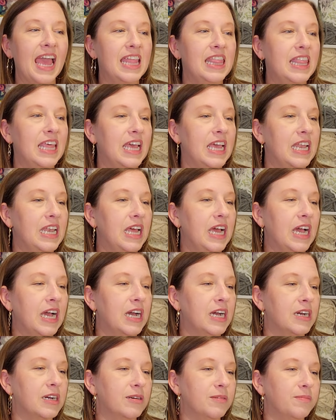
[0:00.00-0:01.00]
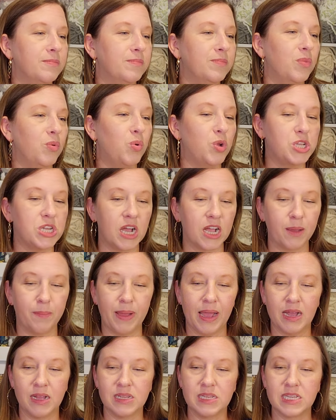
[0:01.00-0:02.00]
And then we'll talk
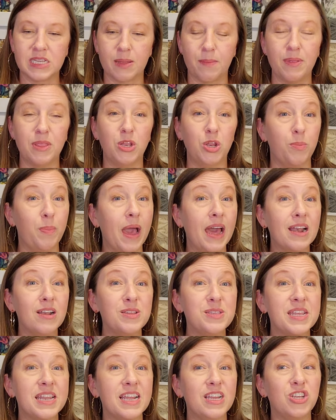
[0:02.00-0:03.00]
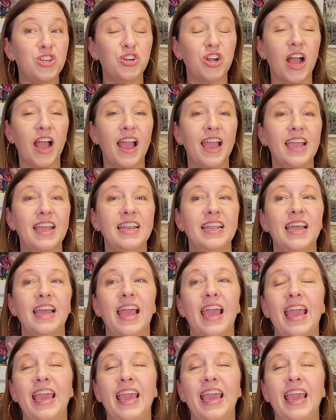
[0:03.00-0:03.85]
about some of the new patterns that I tried